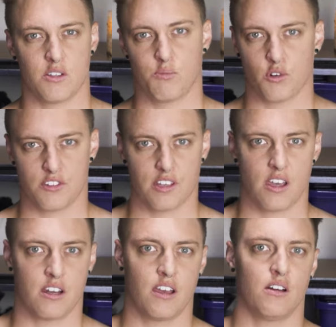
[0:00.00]
as broad as they
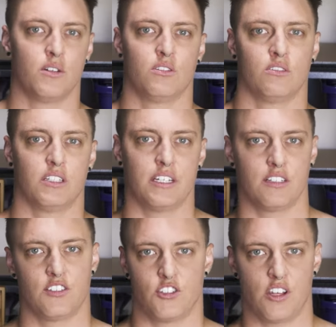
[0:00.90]
are now and all
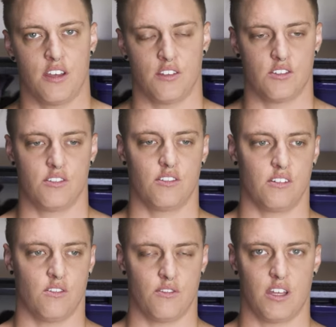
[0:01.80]
that jazz.
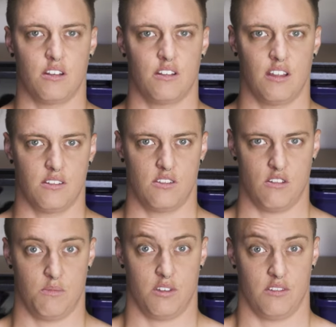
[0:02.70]
You know, that's
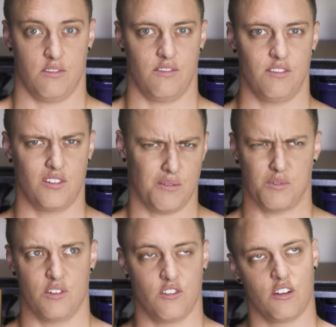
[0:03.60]
not because of top
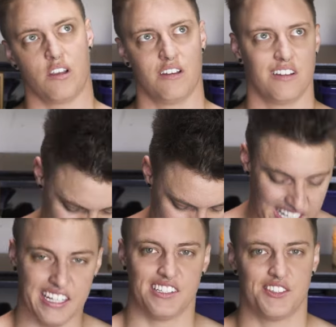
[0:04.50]
surgery.
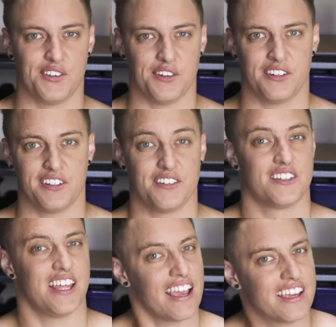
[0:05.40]
Yeah, so
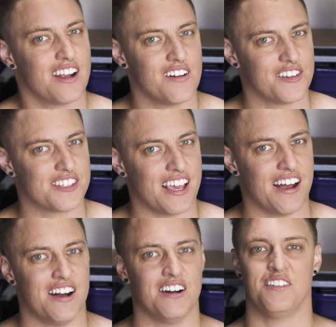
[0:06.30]
take care of
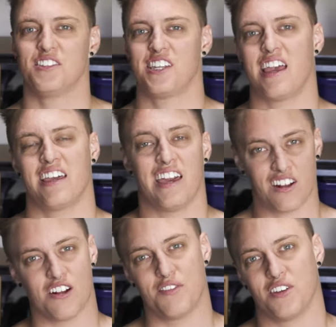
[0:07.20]
yourselves, take
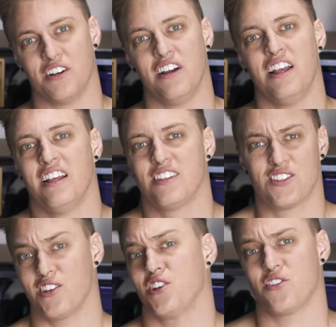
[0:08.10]
care of your
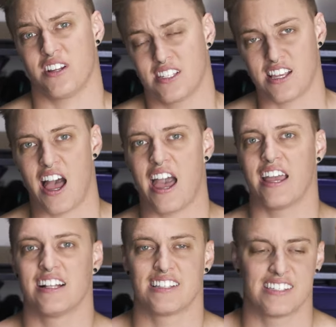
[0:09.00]
surgery
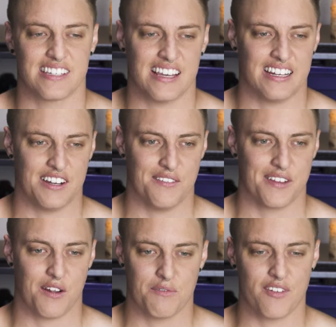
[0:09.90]
sites. You
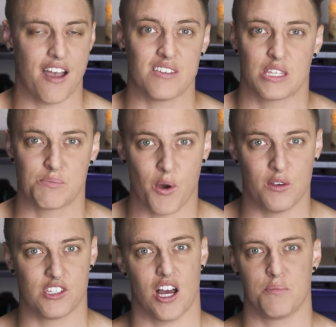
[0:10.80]
know, I'm 5 years
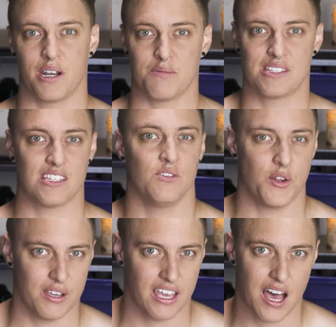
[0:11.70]
post-op and I'm still
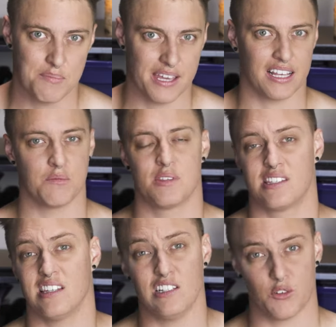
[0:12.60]
doing cupping, I'm
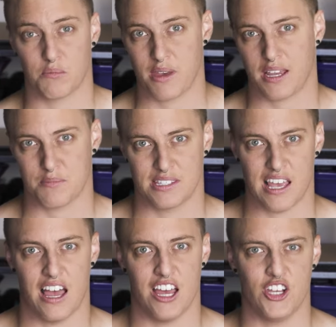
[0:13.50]
still doing pec
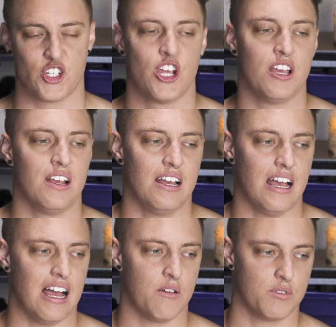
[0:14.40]
massage.
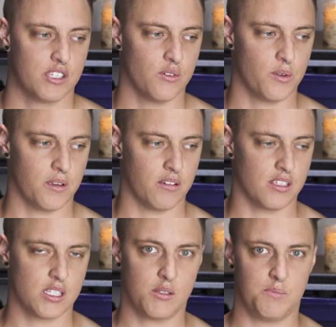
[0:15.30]
I'm still doing
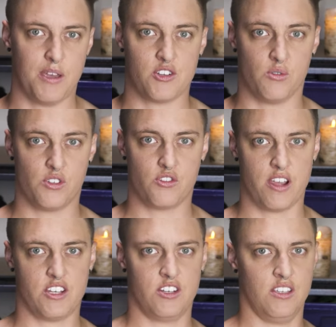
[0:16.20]
special
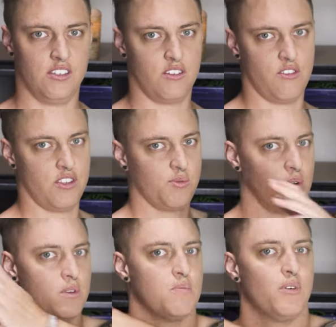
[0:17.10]
stretches, you know, this
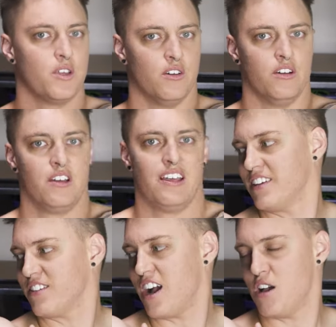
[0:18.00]
one where you put your
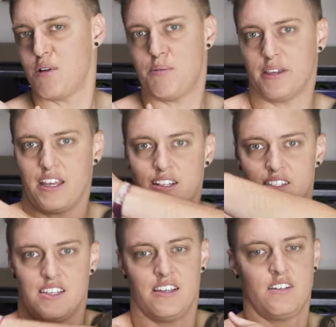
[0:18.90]
arm up
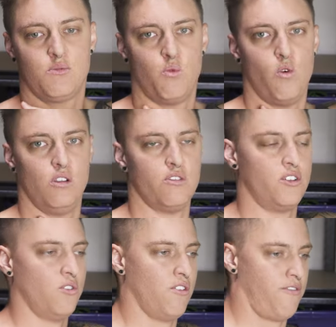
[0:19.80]
against a wall or a
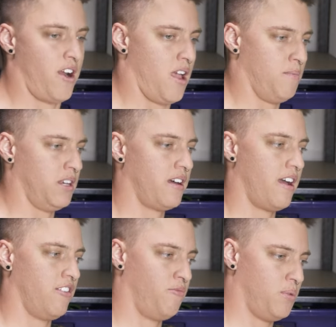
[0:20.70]
door frame and
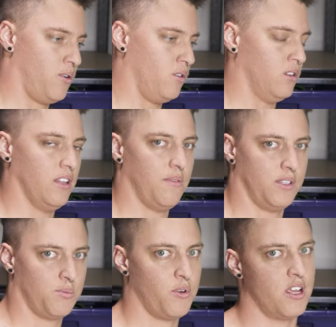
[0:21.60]
kind of pull, that
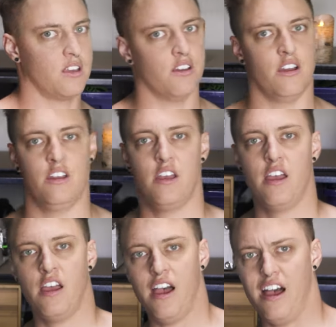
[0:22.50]
one's pretty good.
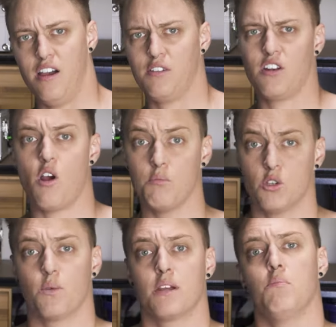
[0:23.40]
You know, I'm
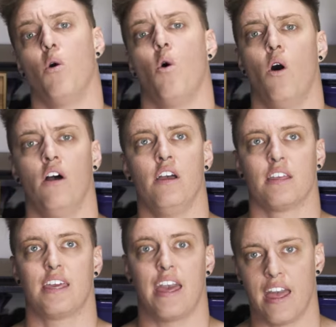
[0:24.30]
doing more
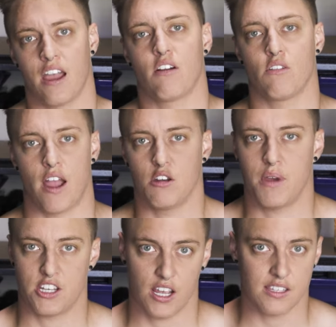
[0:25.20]
care around
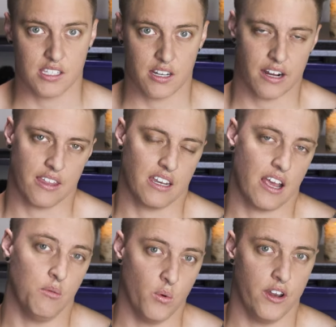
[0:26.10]
my chest area than
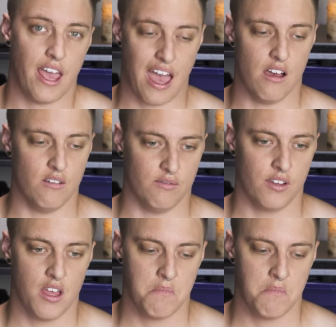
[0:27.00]
I would have